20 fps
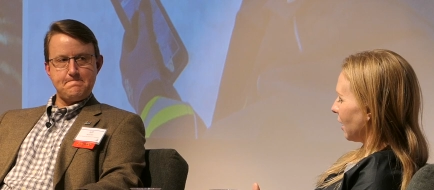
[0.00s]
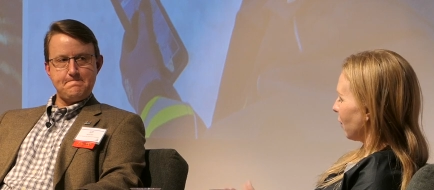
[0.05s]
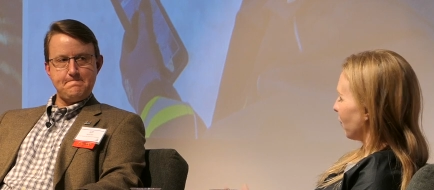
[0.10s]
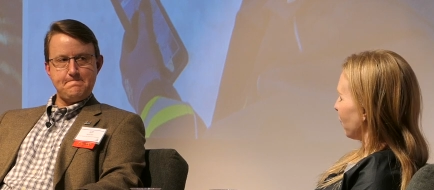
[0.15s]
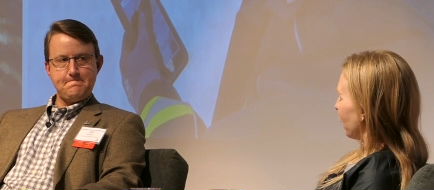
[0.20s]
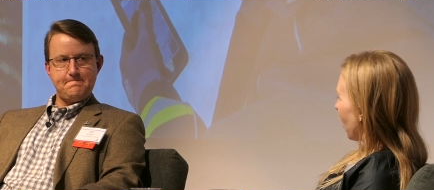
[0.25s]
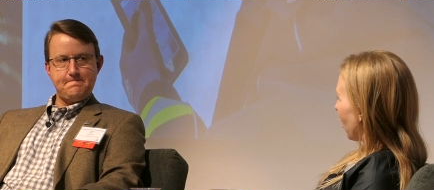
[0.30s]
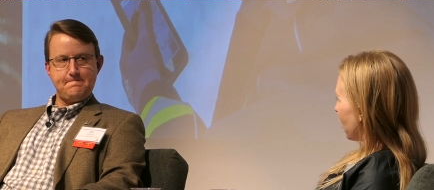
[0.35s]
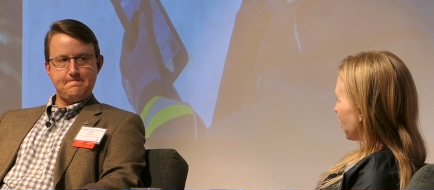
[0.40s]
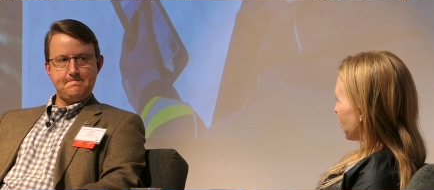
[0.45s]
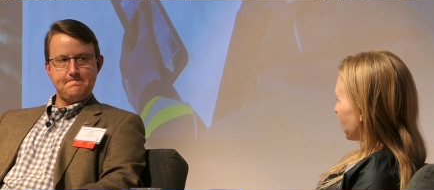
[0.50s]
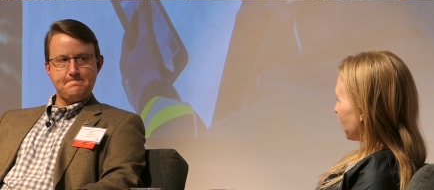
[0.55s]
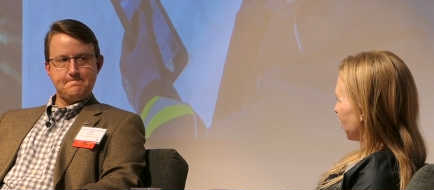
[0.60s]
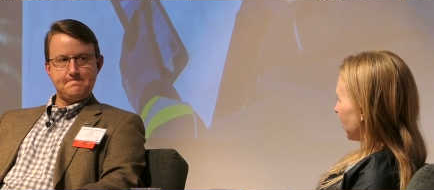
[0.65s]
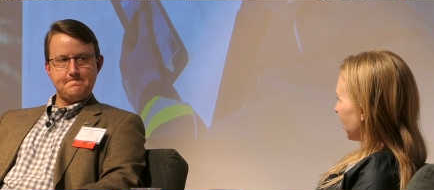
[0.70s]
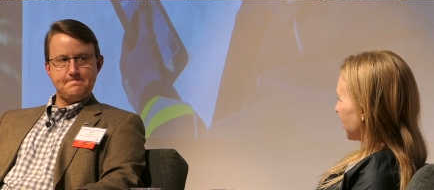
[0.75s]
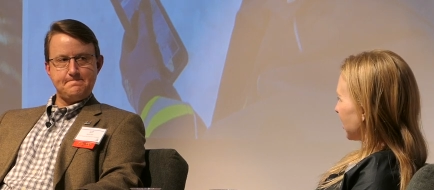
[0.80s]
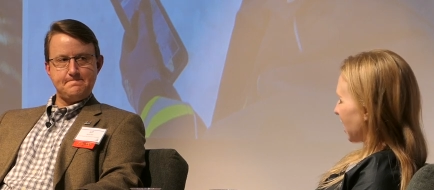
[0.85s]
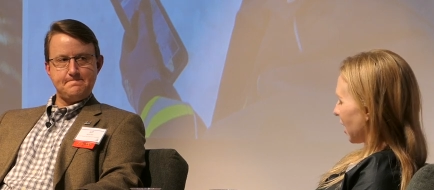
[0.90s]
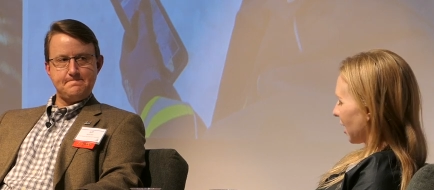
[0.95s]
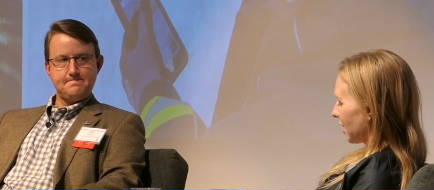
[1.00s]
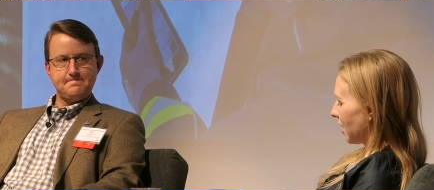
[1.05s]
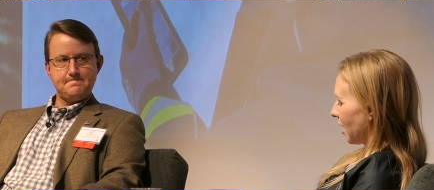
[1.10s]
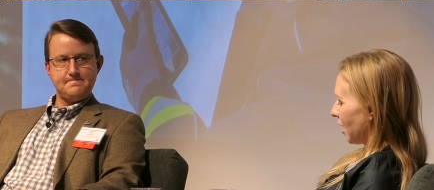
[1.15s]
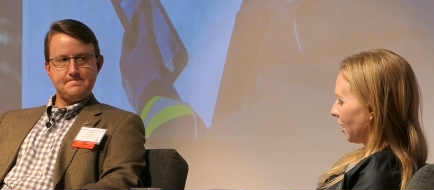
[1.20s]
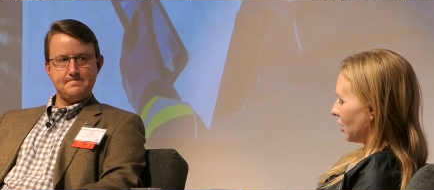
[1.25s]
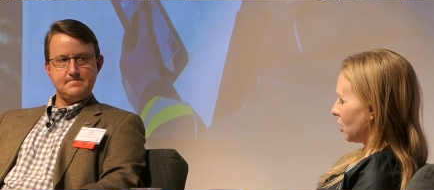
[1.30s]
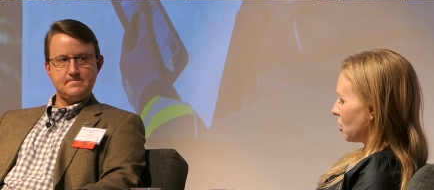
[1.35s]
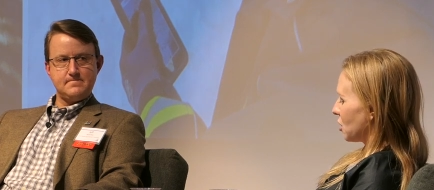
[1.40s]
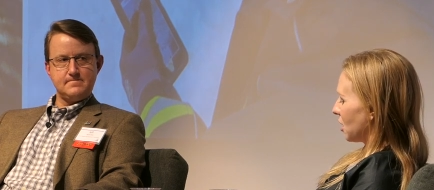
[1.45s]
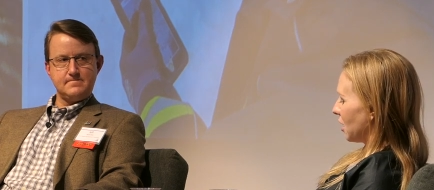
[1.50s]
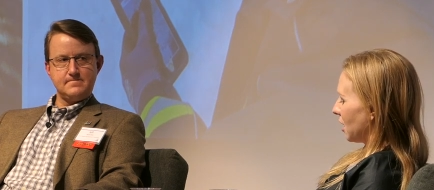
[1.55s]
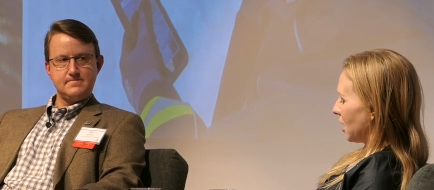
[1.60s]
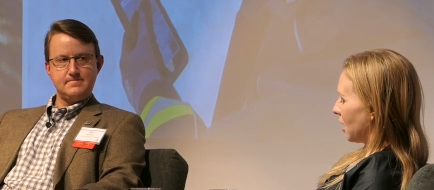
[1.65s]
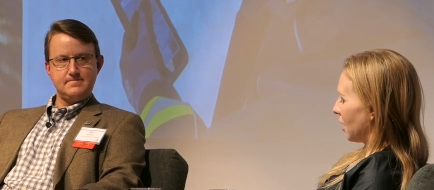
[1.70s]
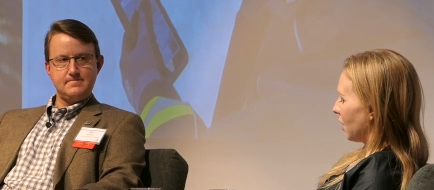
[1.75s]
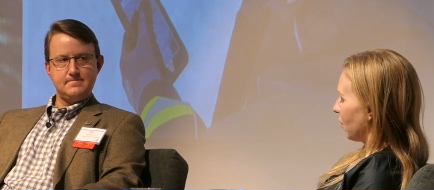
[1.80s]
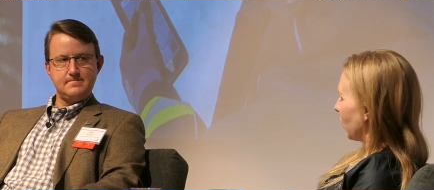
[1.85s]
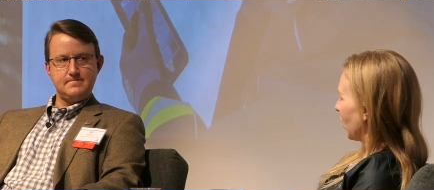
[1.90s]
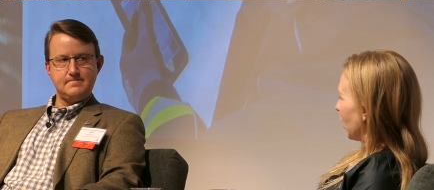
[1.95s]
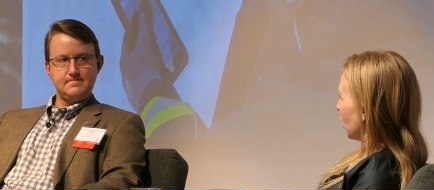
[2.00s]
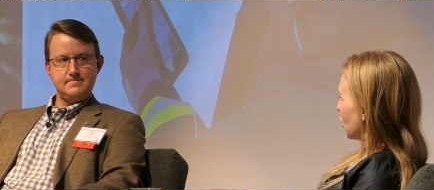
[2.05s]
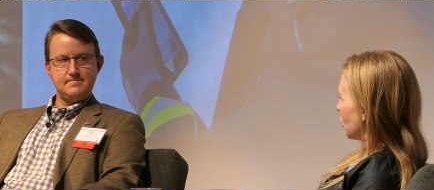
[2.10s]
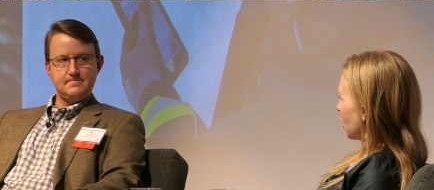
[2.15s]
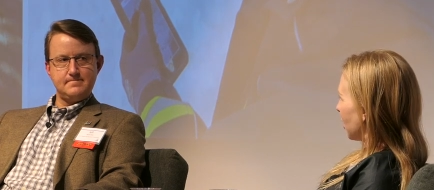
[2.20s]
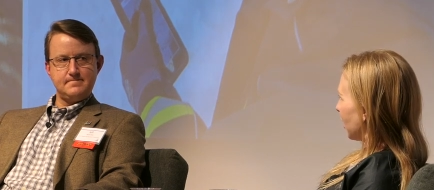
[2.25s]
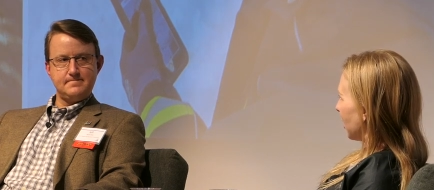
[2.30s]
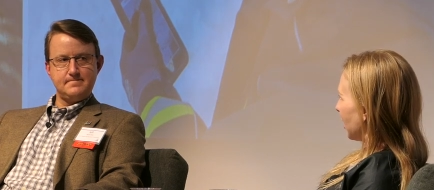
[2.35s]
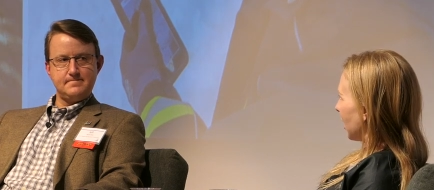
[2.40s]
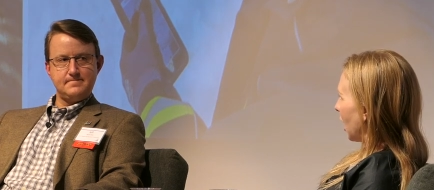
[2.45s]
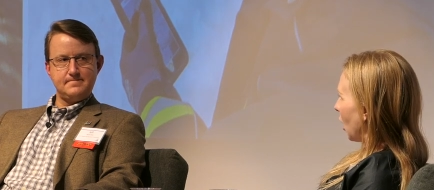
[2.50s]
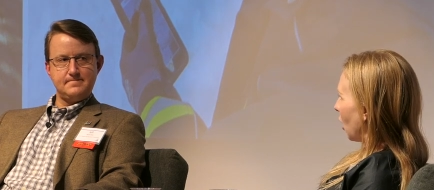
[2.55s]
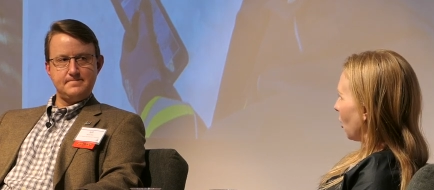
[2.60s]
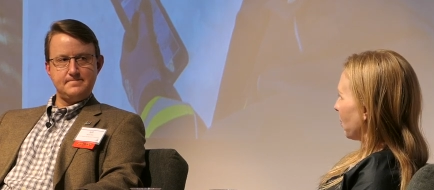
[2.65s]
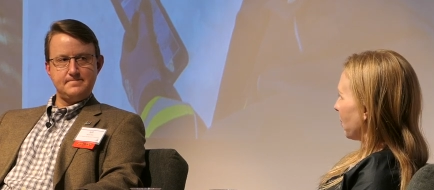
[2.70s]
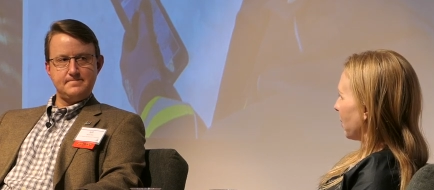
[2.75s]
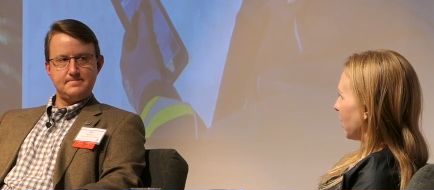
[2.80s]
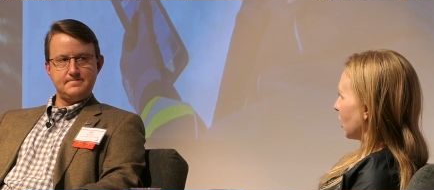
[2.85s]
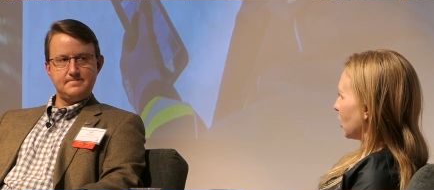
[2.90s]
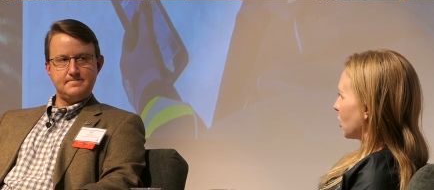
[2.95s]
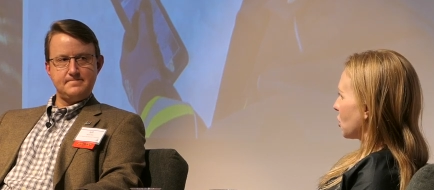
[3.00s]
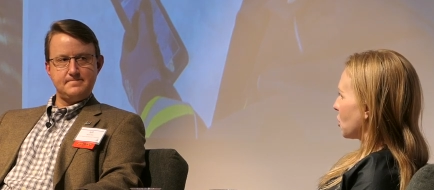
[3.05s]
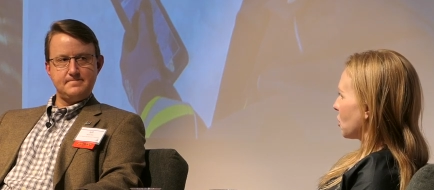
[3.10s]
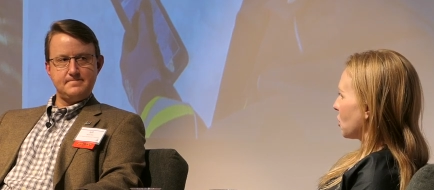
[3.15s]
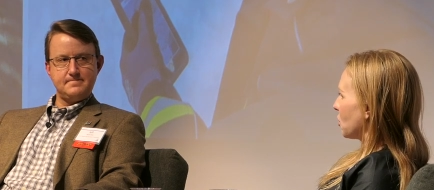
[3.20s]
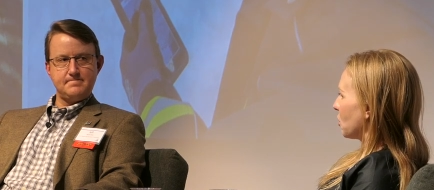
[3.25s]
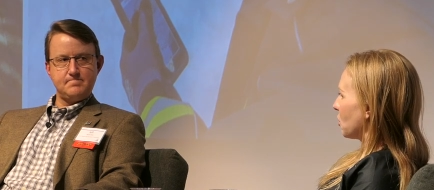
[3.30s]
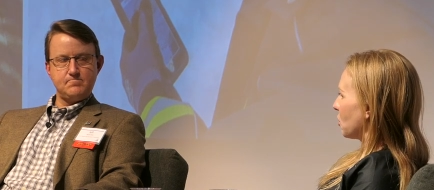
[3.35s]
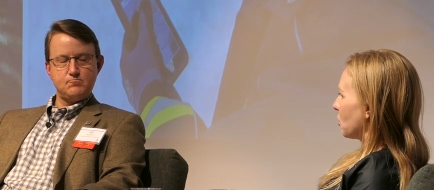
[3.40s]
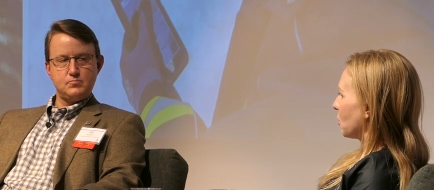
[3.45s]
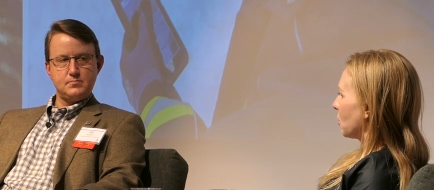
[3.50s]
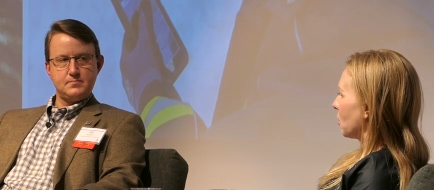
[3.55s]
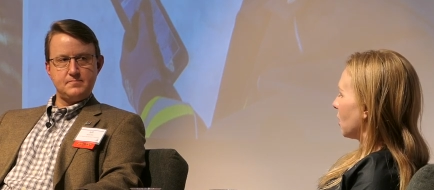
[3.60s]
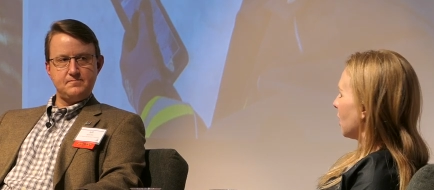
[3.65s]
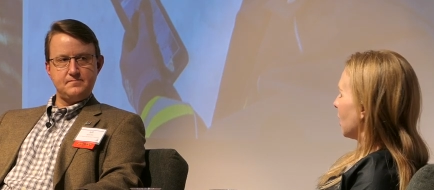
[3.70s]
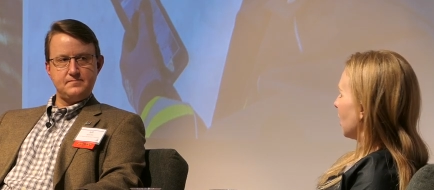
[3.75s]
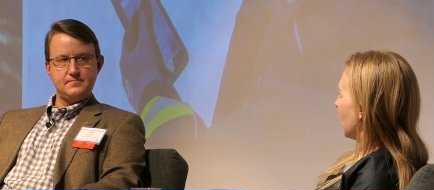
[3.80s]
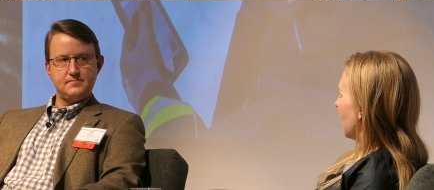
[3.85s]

Speaker 1: in fostering technology innovation and helping to